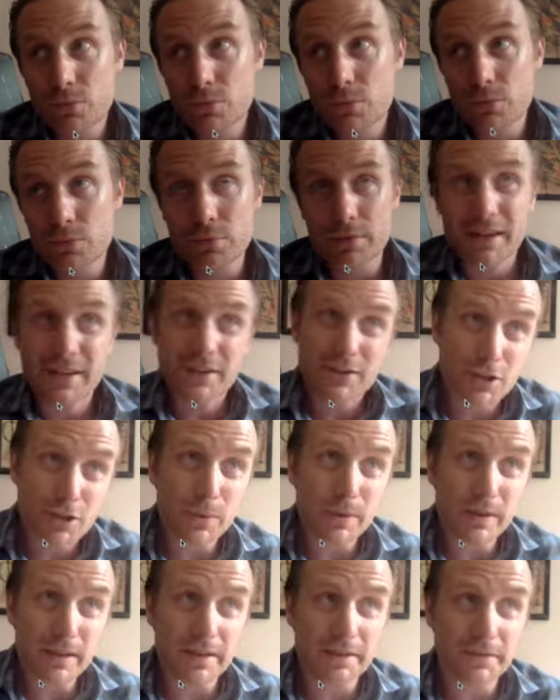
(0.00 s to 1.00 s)

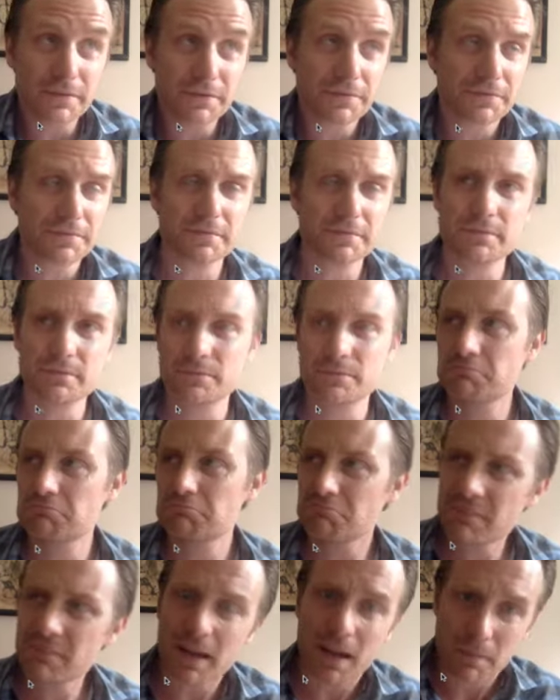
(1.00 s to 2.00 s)
intuitive
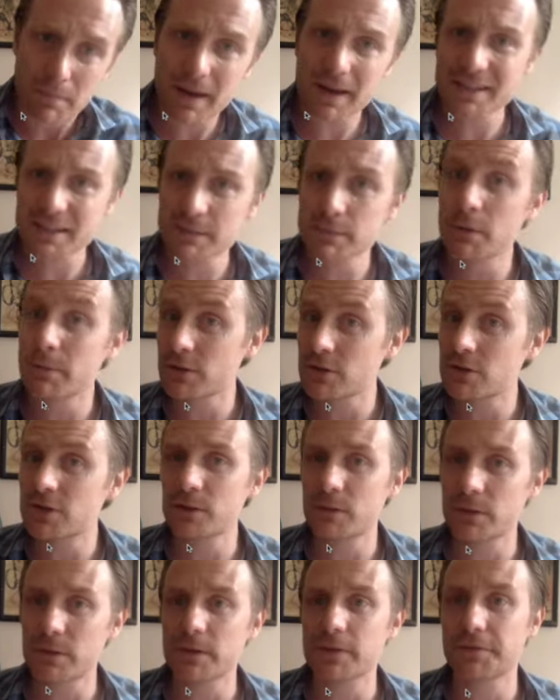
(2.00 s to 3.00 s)
Yeah, maximum
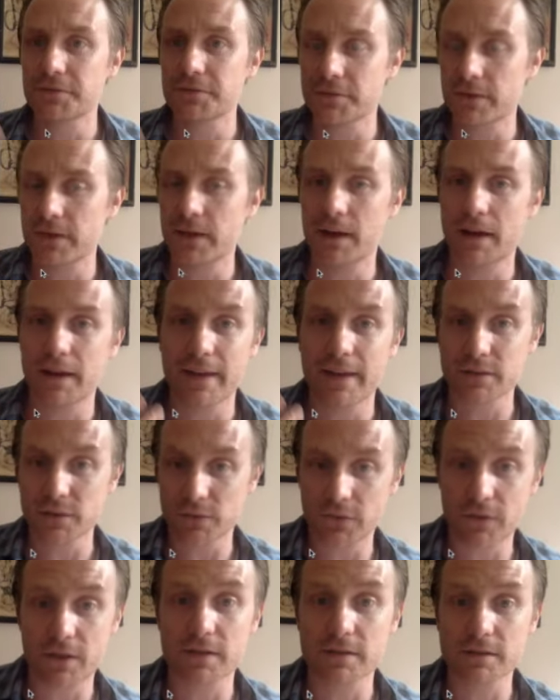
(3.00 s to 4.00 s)
intuitive
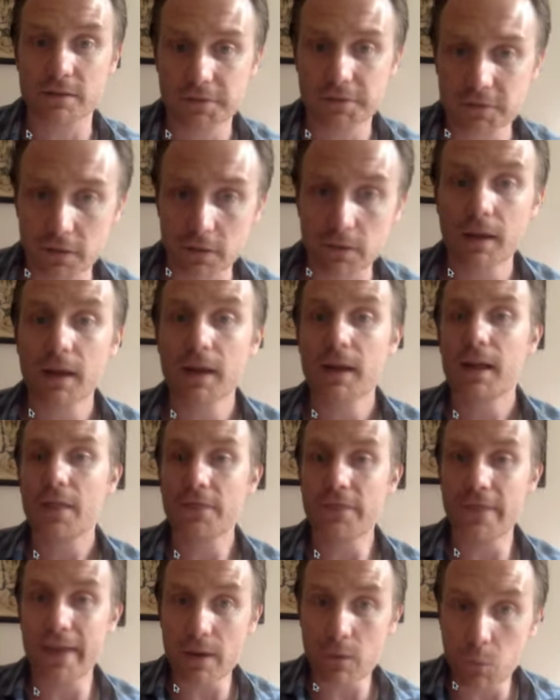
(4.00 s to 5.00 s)
interface. So
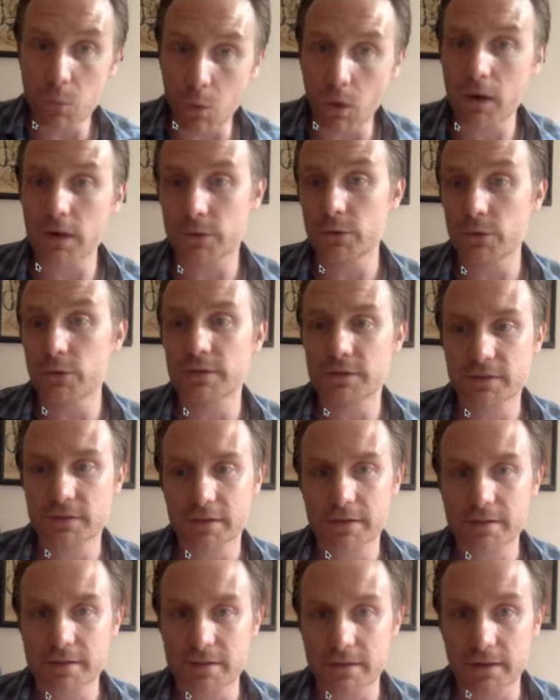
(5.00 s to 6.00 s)
they want you to
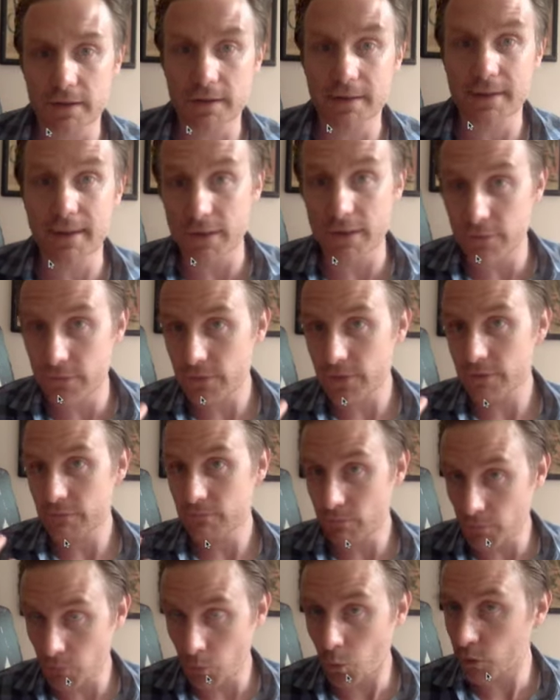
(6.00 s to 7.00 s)
succeed. They've
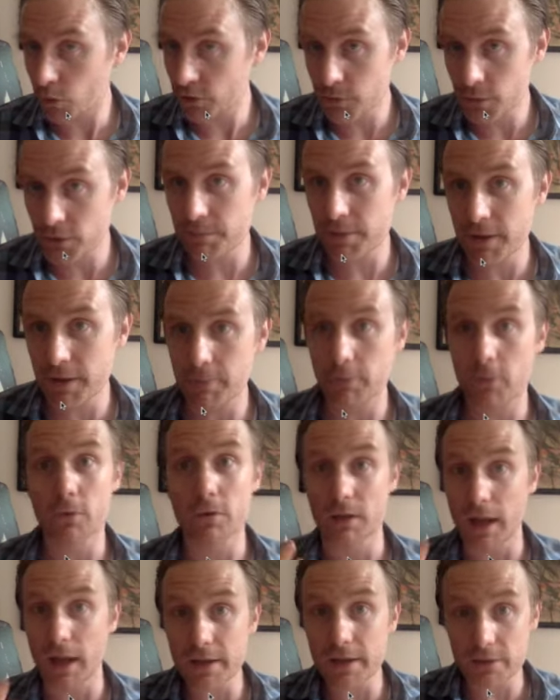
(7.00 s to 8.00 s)
worked with people
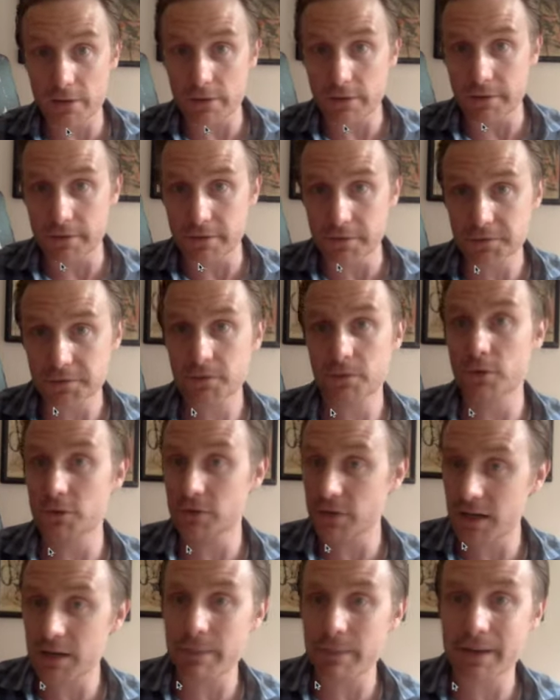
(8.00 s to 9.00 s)
like you who are
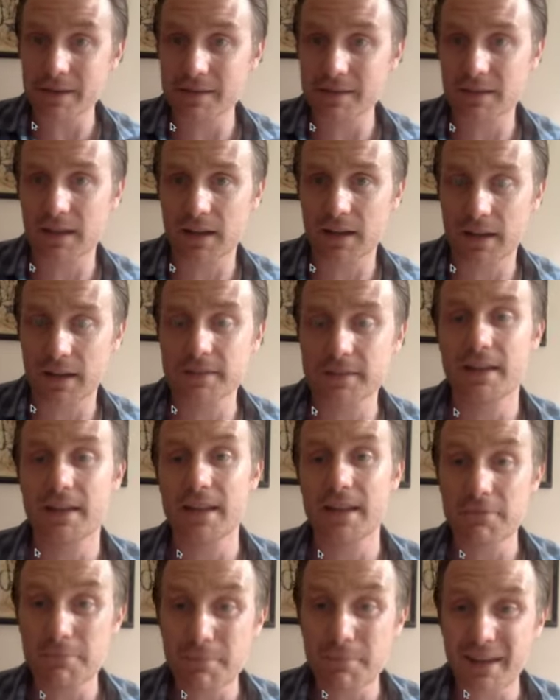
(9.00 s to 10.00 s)
trying to make slides, and
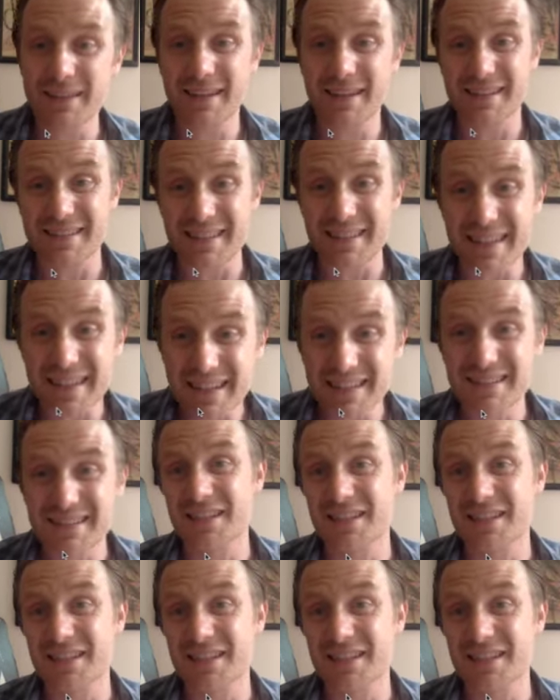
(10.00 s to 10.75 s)
they've made it as easy as